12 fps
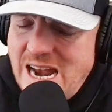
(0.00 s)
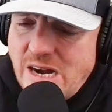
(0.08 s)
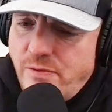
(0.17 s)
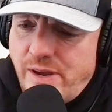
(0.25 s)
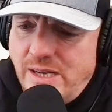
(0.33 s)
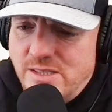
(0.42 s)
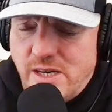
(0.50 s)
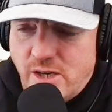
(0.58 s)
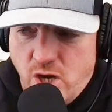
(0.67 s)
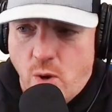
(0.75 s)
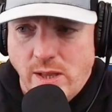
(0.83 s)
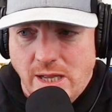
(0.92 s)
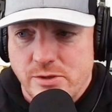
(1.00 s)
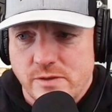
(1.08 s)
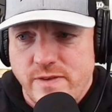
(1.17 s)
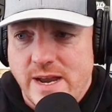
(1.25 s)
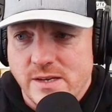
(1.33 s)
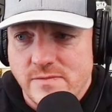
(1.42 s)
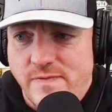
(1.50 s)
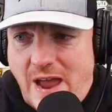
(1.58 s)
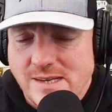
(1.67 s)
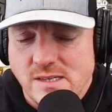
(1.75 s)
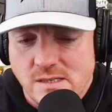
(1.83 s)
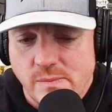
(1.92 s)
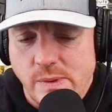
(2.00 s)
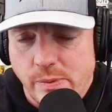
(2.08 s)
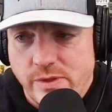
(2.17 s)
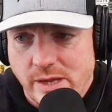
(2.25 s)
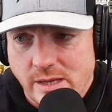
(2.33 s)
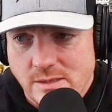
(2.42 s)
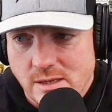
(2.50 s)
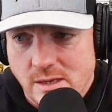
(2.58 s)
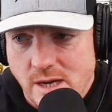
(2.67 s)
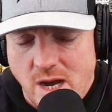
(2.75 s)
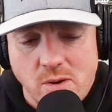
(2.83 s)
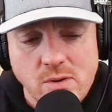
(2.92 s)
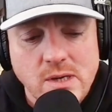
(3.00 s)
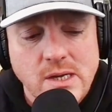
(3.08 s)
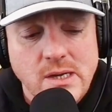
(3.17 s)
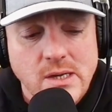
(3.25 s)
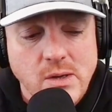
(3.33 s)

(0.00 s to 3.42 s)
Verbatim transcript: and I don't think it's going to go electrified as fast as some people think it's going to go,